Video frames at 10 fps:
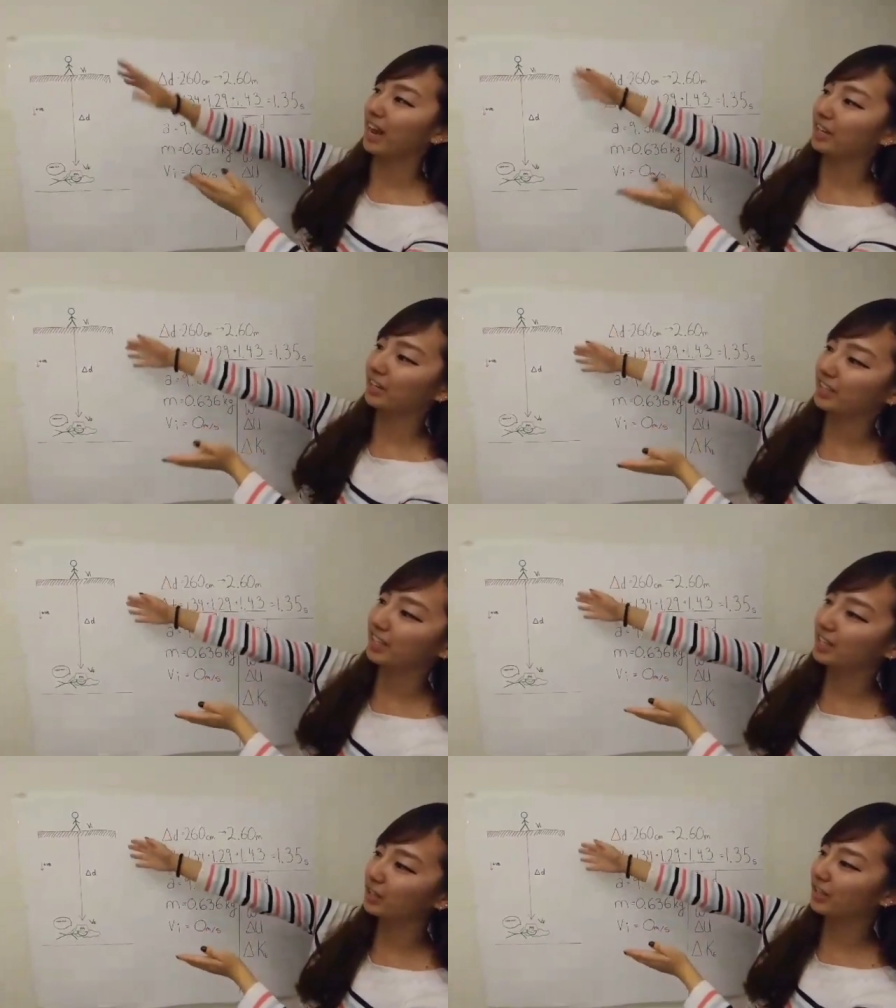And you can
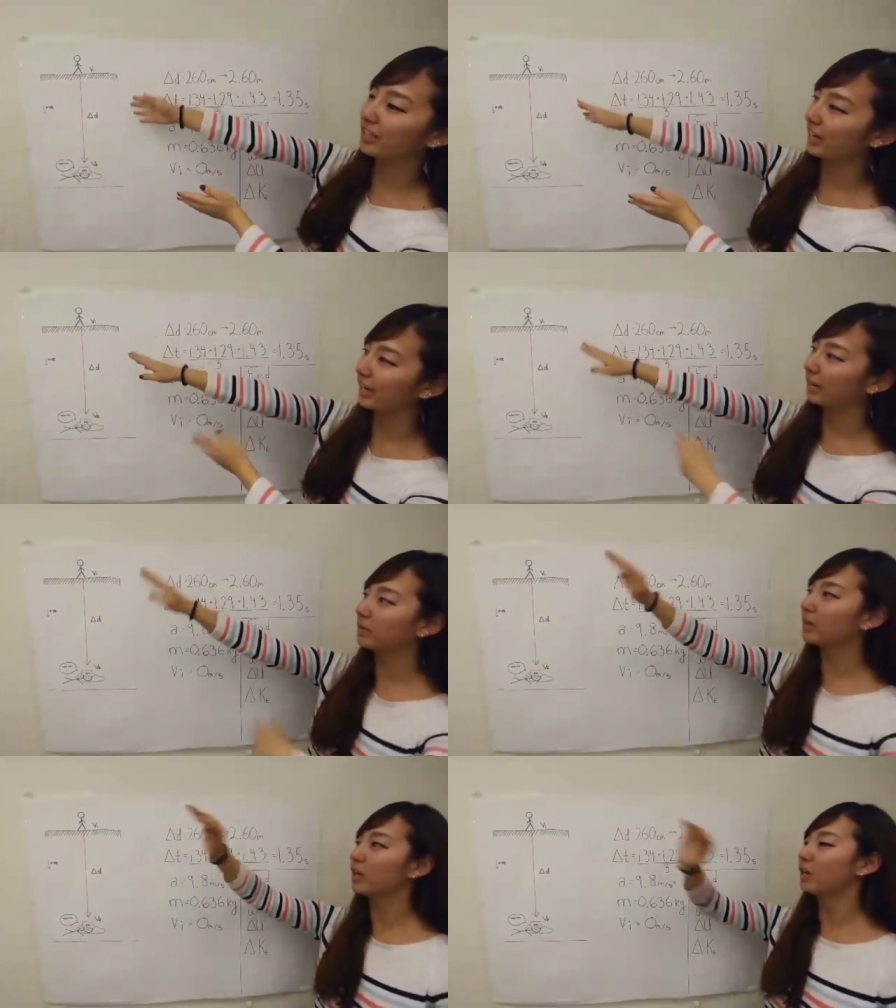see this through the
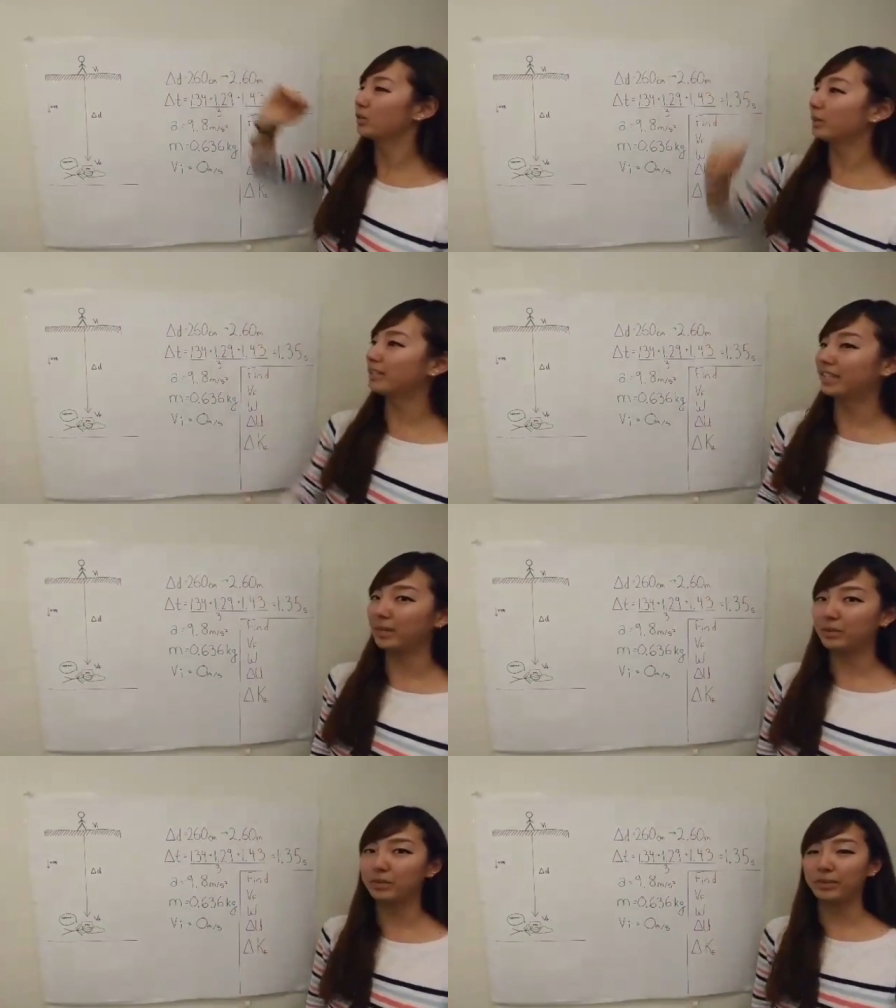diagram. So what we
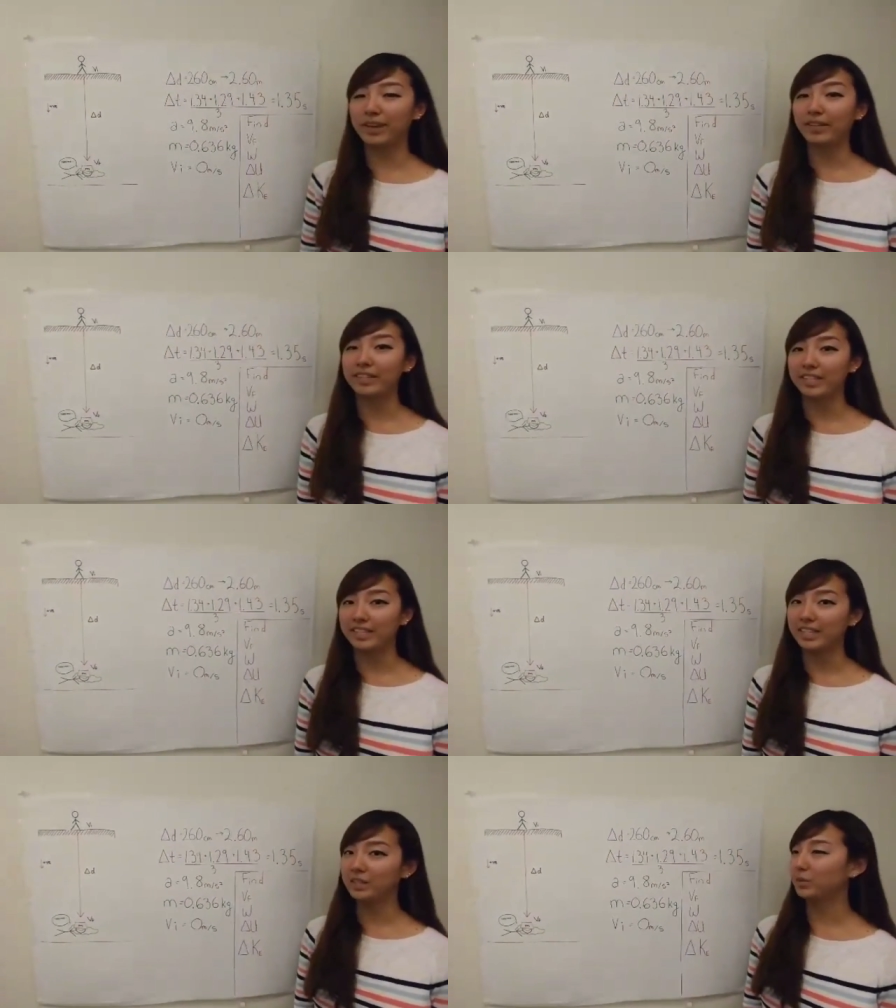did was we found the
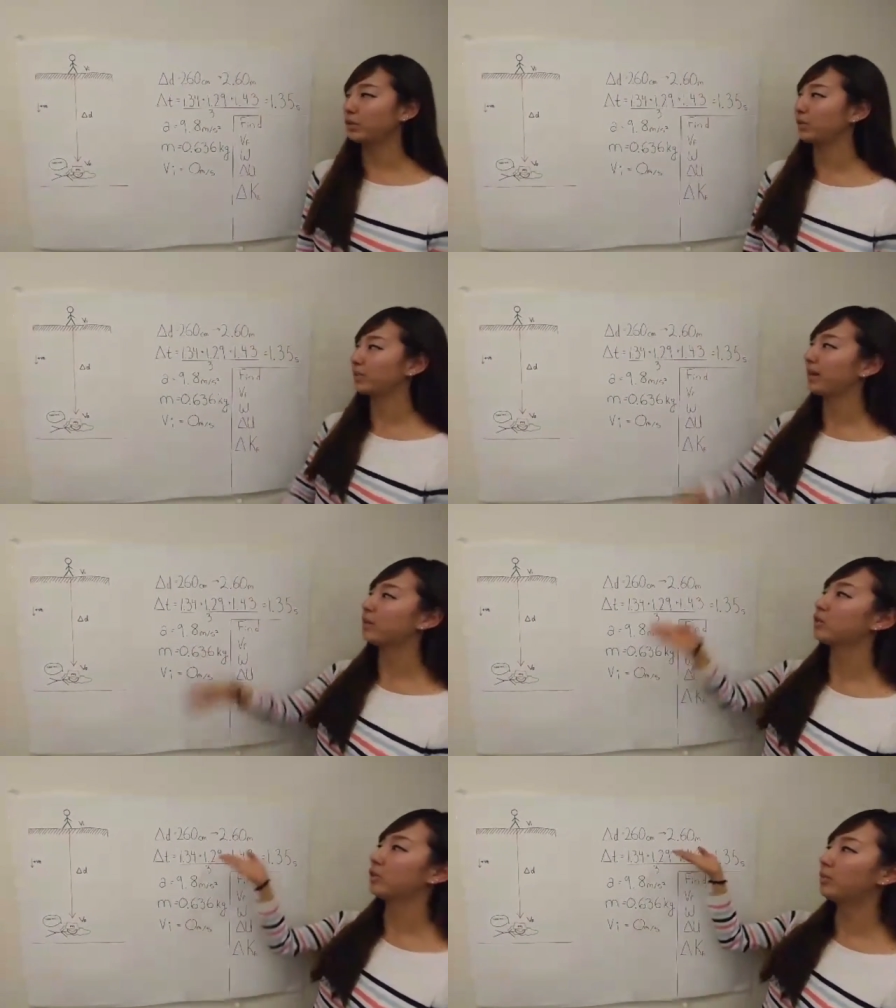distance, which was
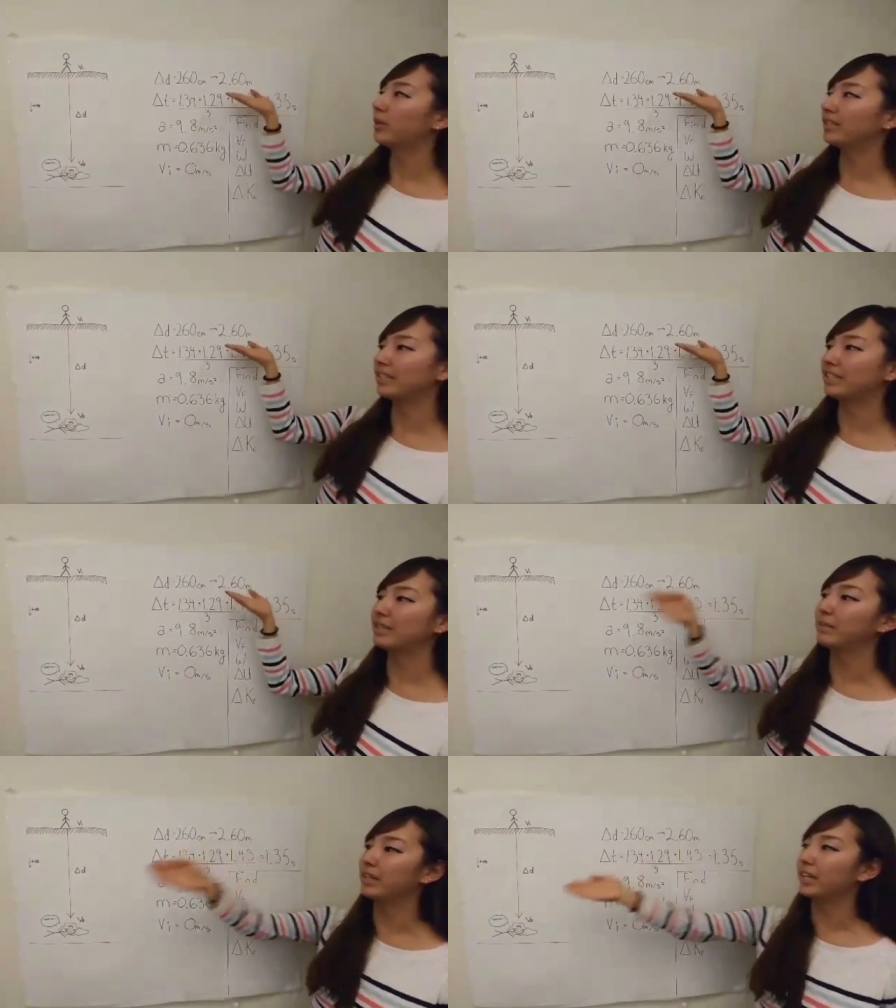about 2.60
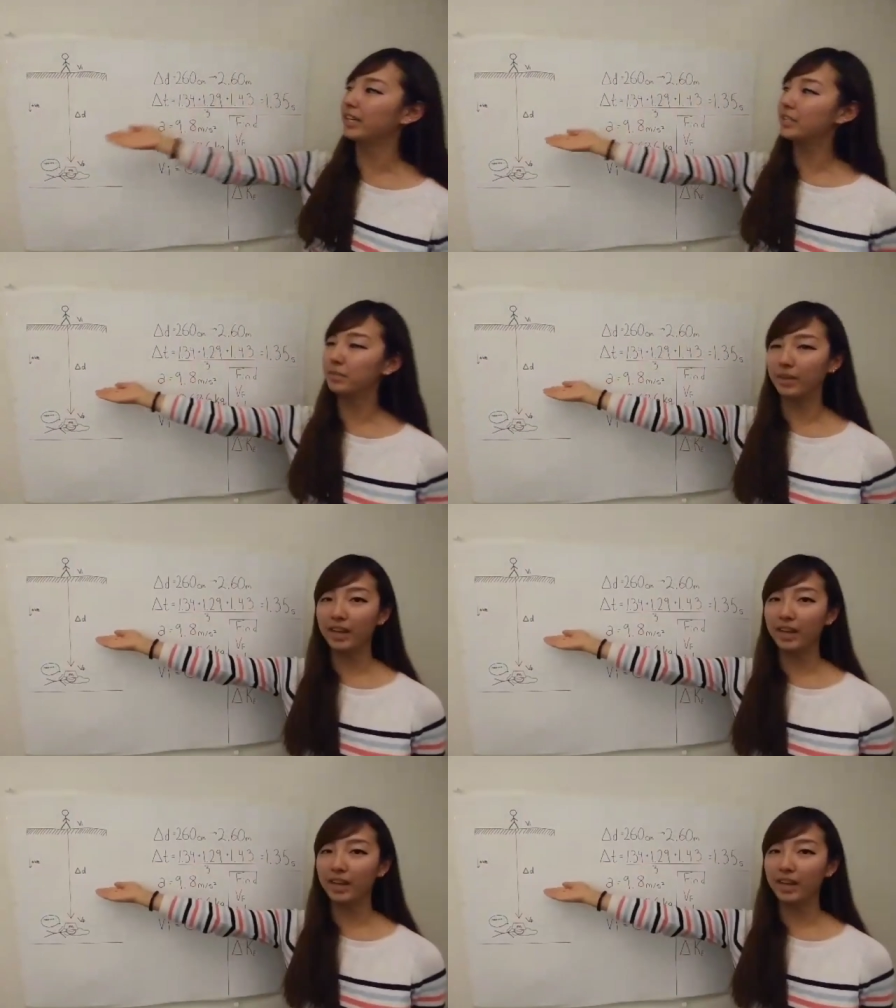meters,